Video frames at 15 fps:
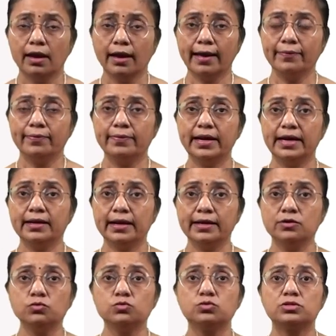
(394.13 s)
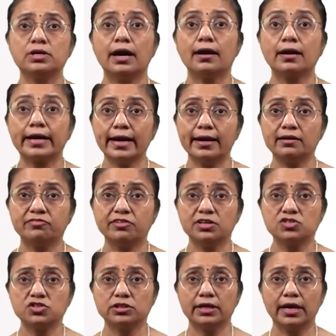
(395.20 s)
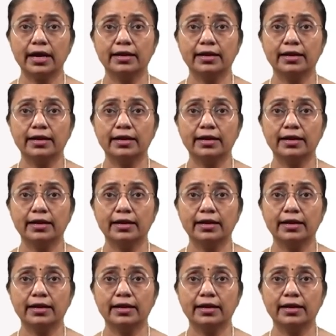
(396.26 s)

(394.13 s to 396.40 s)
And then I use the cat function,